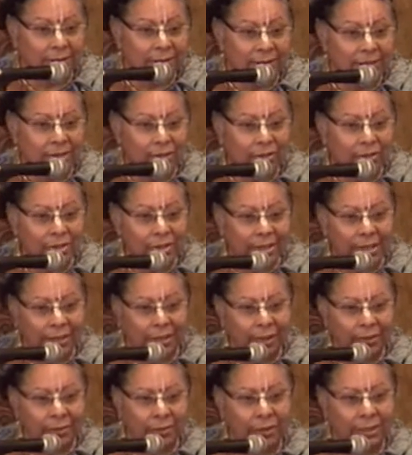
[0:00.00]
teachers that
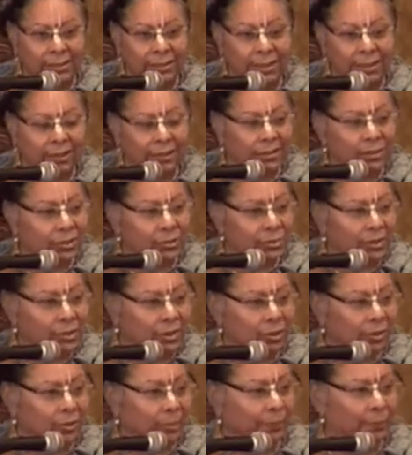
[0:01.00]
can only take us to a
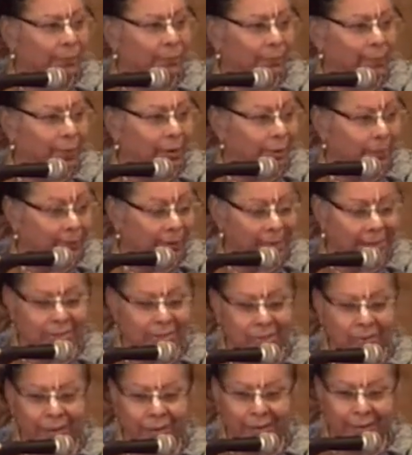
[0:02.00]
certain
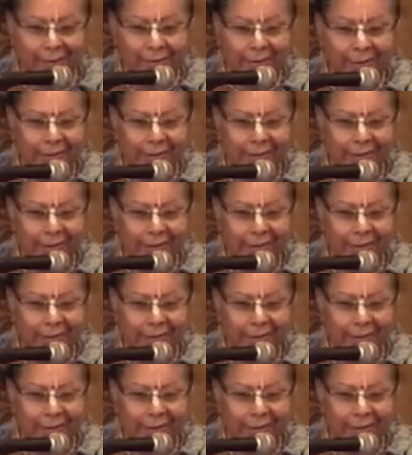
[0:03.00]
place, right?